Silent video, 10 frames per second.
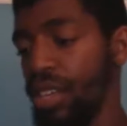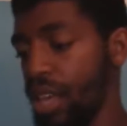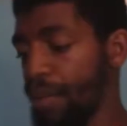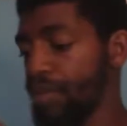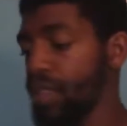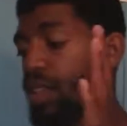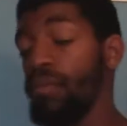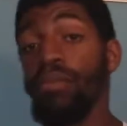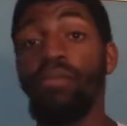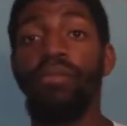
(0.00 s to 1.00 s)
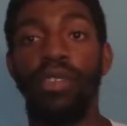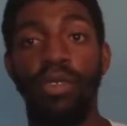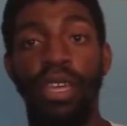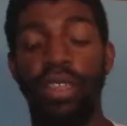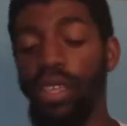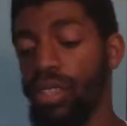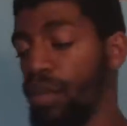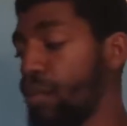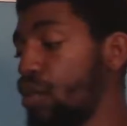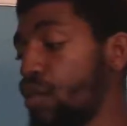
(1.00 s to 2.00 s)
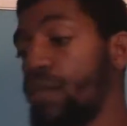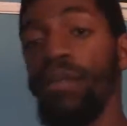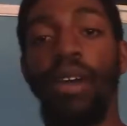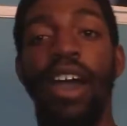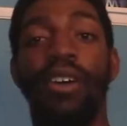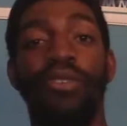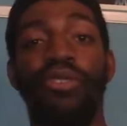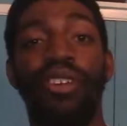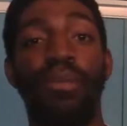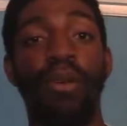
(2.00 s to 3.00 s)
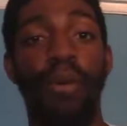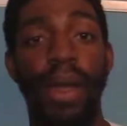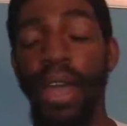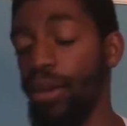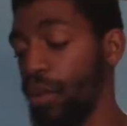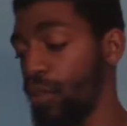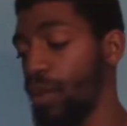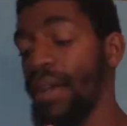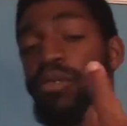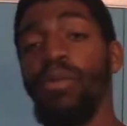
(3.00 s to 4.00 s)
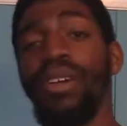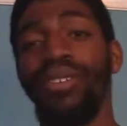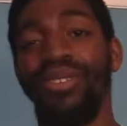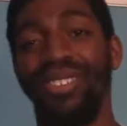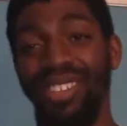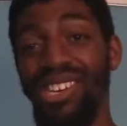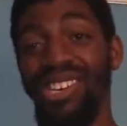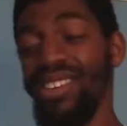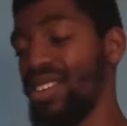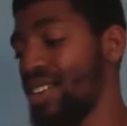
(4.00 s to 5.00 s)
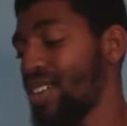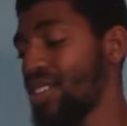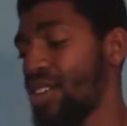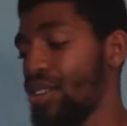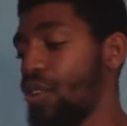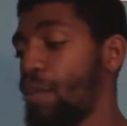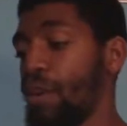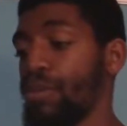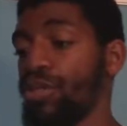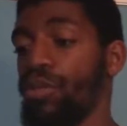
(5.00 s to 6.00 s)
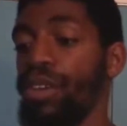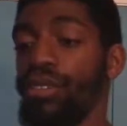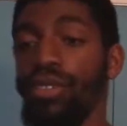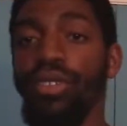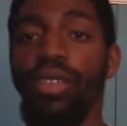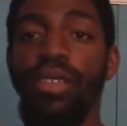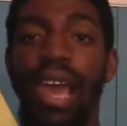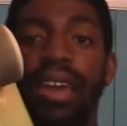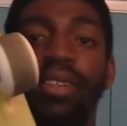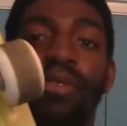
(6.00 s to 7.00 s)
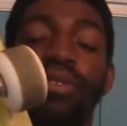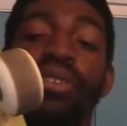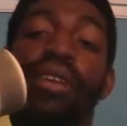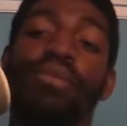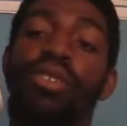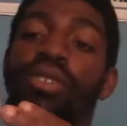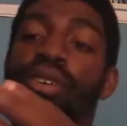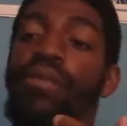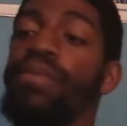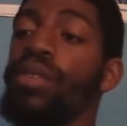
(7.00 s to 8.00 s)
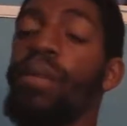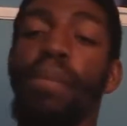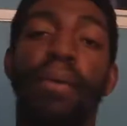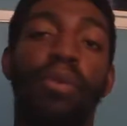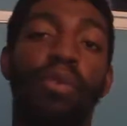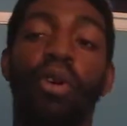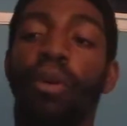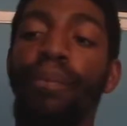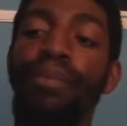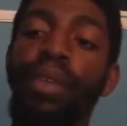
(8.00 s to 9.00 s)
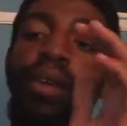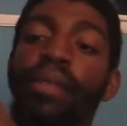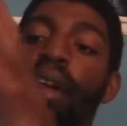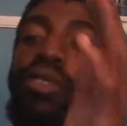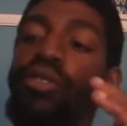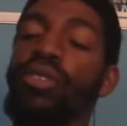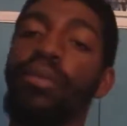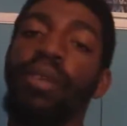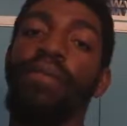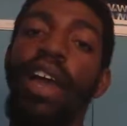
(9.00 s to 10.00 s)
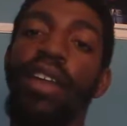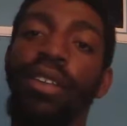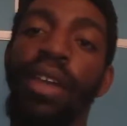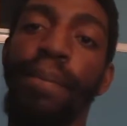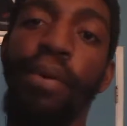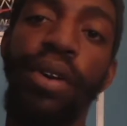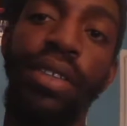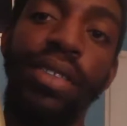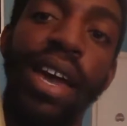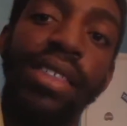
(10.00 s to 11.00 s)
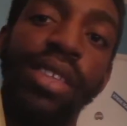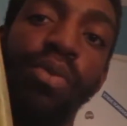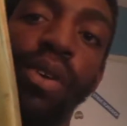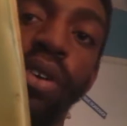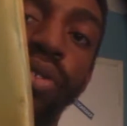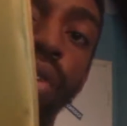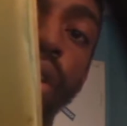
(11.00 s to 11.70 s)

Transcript: Yep, you need these to move. How else are you going to move around if you don't have the wheels? Duh. So the whole purpose of the wheels is exactly what you think, just to be able to roll. Now there's something vitally important inside these wheels.